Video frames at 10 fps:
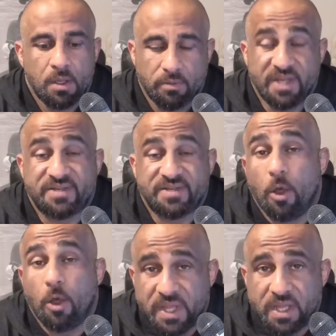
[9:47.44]
They
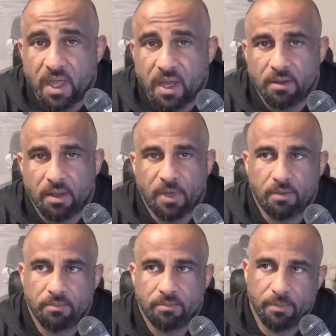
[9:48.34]
tell me, I'm not
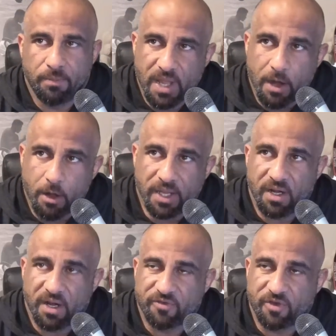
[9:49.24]
going to be arrogant
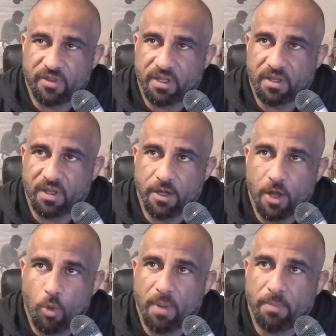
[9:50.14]
enough to think I
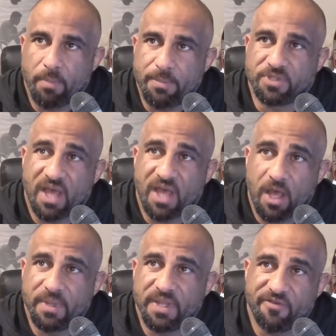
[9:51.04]
know, but people tell
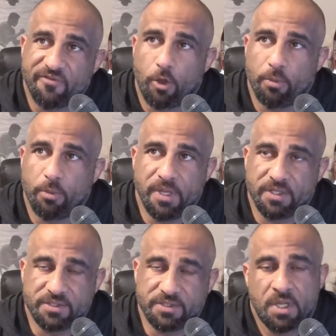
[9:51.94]
me they follow me
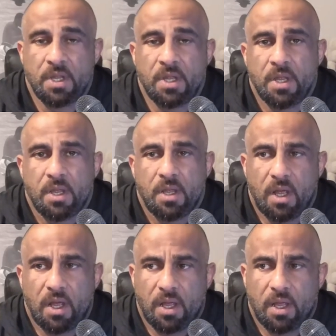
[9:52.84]
because
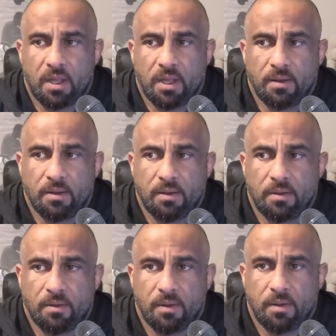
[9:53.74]
I
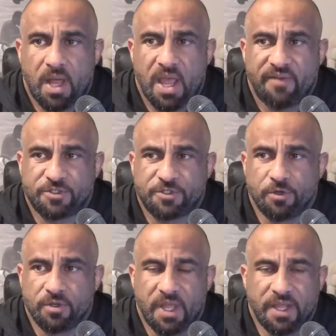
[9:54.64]
have a
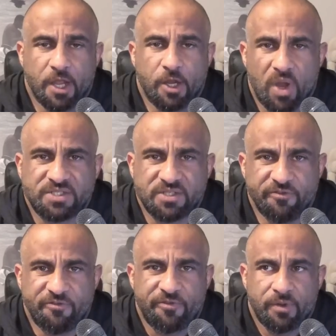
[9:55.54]
certain like
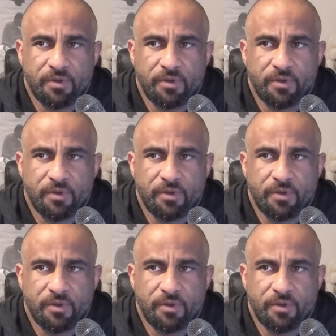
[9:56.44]
aggressive